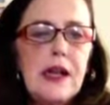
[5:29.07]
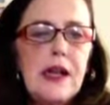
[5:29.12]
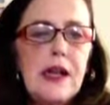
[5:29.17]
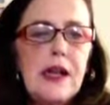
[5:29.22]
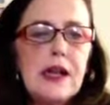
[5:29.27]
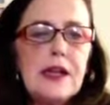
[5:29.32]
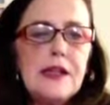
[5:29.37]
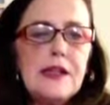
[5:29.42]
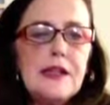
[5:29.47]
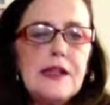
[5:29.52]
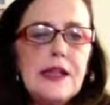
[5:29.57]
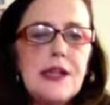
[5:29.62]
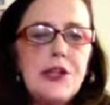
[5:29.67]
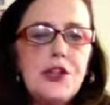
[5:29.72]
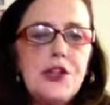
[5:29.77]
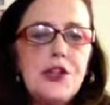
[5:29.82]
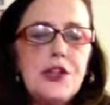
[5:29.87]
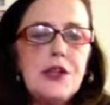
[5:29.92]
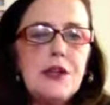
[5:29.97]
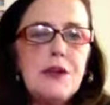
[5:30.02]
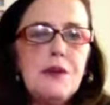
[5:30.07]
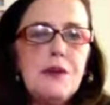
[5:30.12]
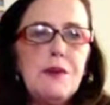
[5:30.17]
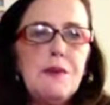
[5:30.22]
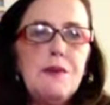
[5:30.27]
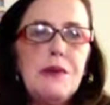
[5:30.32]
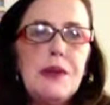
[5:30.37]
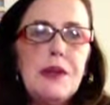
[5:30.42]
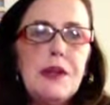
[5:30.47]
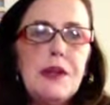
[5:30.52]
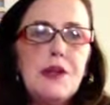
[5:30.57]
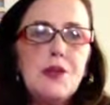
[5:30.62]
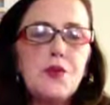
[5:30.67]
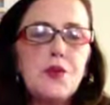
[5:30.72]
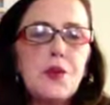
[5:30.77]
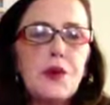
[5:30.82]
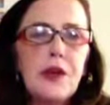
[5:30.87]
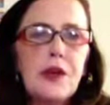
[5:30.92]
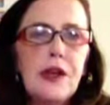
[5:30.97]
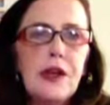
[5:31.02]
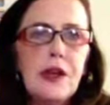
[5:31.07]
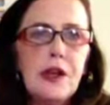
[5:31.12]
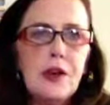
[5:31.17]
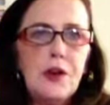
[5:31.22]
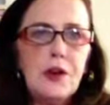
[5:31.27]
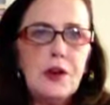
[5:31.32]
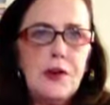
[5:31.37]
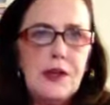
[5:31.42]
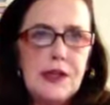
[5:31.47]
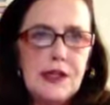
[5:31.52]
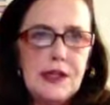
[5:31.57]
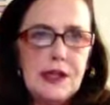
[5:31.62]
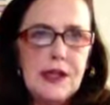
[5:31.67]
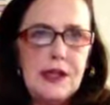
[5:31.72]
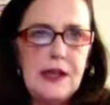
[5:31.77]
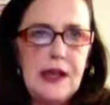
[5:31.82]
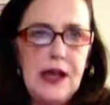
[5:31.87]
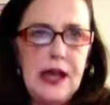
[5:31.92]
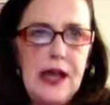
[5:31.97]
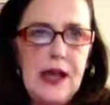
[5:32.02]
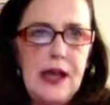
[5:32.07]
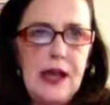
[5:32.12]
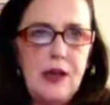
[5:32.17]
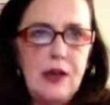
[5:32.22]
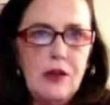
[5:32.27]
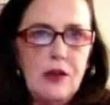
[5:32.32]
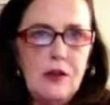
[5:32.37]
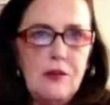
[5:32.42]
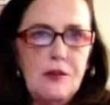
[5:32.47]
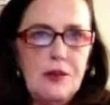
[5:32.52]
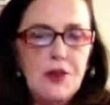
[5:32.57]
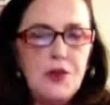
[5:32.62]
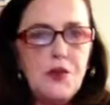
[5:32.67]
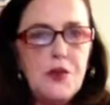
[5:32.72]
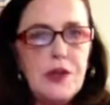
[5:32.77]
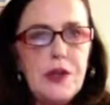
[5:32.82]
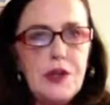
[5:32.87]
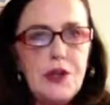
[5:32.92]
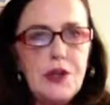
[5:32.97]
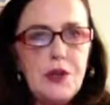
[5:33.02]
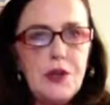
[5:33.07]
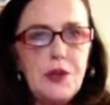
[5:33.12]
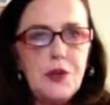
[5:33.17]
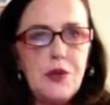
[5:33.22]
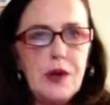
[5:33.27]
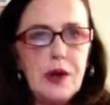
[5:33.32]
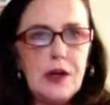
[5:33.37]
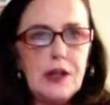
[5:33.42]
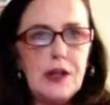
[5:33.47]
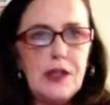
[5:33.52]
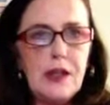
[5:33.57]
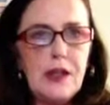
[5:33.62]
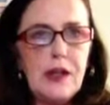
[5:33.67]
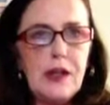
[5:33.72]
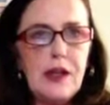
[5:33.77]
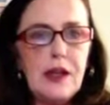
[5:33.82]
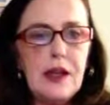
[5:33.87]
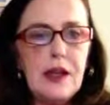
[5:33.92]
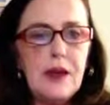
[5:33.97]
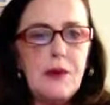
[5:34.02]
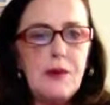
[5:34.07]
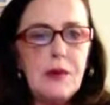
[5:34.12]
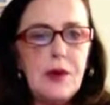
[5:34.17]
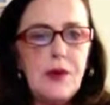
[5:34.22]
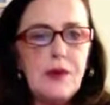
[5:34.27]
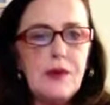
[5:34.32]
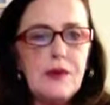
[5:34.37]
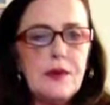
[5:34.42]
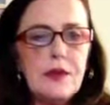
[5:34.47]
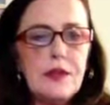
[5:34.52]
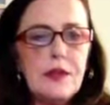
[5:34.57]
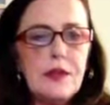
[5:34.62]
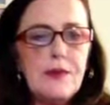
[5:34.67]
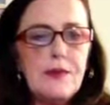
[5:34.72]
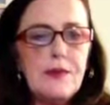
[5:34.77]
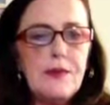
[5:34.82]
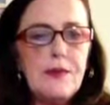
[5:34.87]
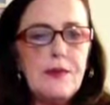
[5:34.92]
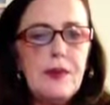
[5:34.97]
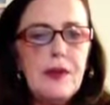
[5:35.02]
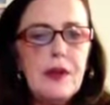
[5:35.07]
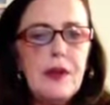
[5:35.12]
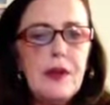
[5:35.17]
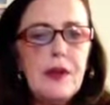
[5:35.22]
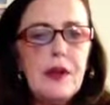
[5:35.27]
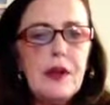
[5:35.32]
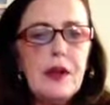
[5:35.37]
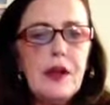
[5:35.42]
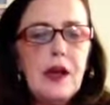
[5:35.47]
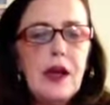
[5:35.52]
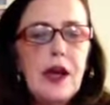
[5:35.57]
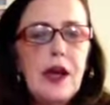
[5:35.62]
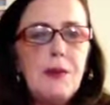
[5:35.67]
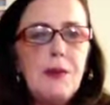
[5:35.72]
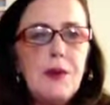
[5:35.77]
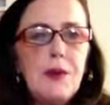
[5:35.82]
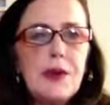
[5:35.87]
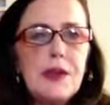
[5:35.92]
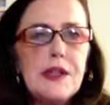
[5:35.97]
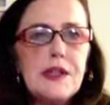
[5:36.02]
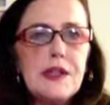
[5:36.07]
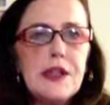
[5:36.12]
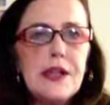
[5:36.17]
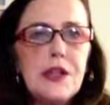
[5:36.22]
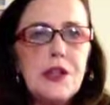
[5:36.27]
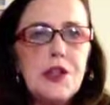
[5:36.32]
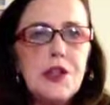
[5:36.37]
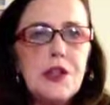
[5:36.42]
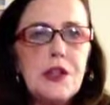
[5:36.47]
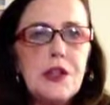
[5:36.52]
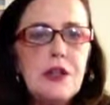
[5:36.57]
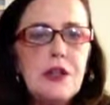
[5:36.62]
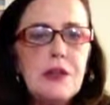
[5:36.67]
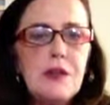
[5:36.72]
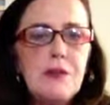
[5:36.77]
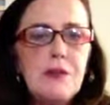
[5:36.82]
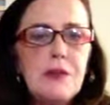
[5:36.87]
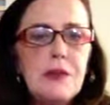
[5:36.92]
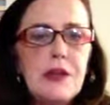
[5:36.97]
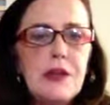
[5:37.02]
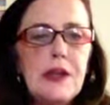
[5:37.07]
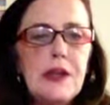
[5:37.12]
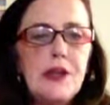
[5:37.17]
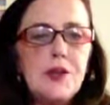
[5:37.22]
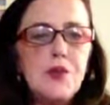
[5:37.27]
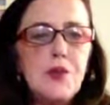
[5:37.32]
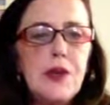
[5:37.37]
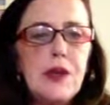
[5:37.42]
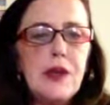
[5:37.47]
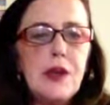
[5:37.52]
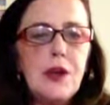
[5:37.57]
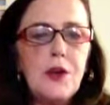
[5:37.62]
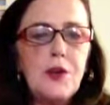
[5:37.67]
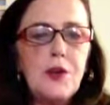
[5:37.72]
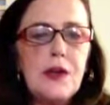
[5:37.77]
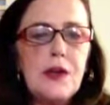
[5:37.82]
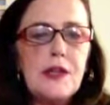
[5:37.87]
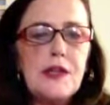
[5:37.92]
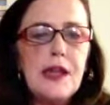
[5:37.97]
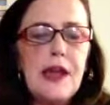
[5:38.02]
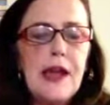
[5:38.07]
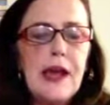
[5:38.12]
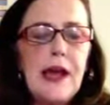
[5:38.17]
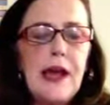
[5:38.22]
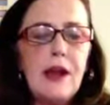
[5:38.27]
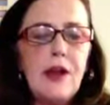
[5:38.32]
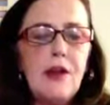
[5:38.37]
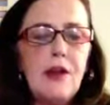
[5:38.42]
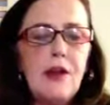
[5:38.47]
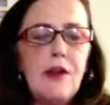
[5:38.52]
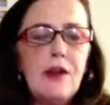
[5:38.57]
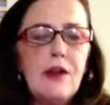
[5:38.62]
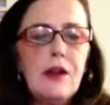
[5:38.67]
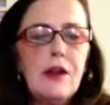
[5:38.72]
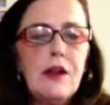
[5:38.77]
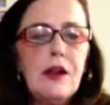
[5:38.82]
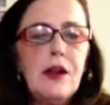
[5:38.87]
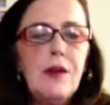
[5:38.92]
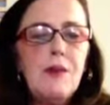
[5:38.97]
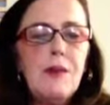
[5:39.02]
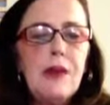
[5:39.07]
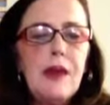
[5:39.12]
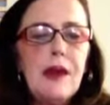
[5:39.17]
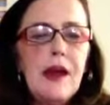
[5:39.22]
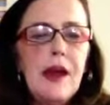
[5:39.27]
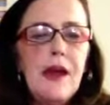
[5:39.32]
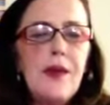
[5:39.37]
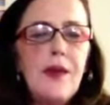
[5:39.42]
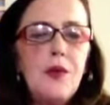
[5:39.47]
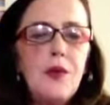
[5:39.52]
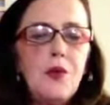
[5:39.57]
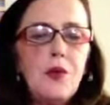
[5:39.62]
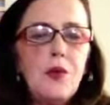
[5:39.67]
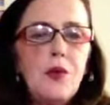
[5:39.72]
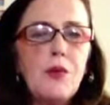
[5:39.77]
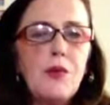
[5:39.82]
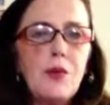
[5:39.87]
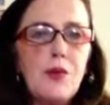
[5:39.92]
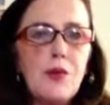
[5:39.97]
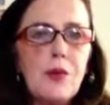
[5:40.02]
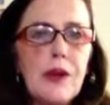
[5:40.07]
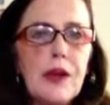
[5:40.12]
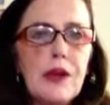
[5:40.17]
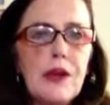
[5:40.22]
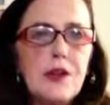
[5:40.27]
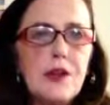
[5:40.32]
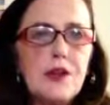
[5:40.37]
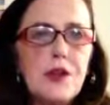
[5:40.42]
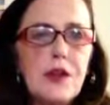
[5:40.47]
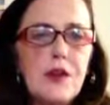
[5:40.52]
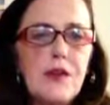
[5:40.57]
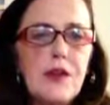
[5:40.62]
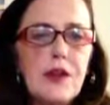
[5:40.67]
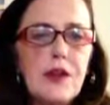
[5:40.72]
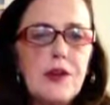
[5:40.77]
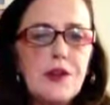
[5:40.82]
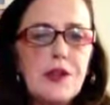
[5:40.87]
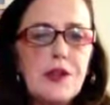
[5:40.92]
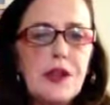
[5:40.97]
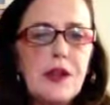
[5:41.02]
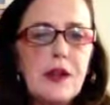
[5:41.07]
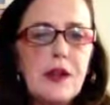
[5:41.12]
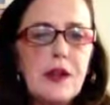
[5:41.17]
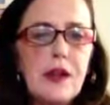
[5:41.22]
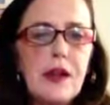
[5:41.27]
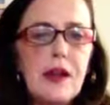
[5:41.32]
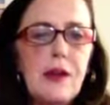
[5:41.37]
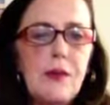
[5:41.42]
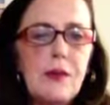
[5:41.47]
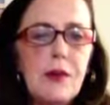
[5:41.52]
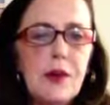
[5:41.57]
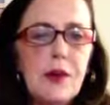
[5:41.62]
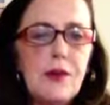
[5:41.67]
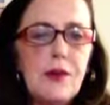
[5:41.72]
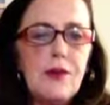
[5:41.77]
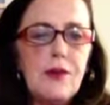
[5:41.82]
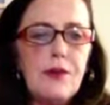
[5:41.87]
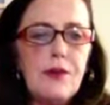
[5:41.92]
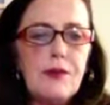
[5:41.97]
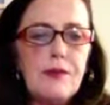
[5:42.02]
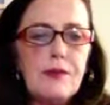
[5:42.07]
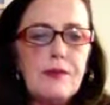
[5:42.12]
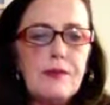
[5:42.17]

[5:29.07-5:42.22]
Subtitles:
Extension means we're increasing the angle between two articulating bones. Hyperextension means we increase the angle beyond the normal range of the articulating bones.